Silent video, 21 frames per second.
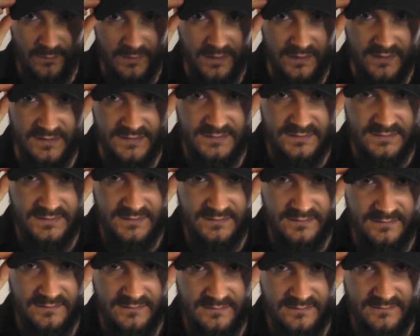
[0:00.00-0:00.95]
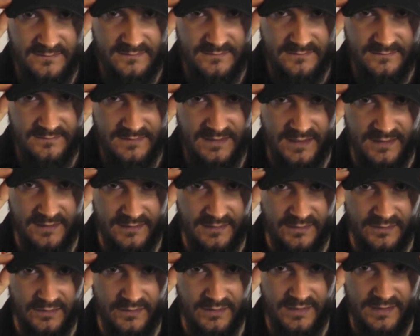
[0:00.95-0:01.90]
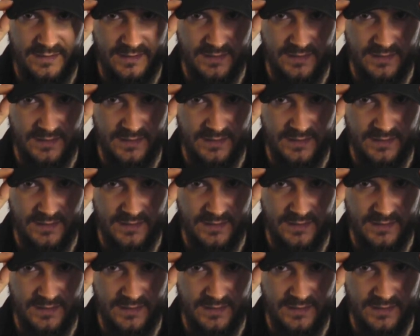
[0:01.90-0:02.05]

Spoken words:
ominous kind of look,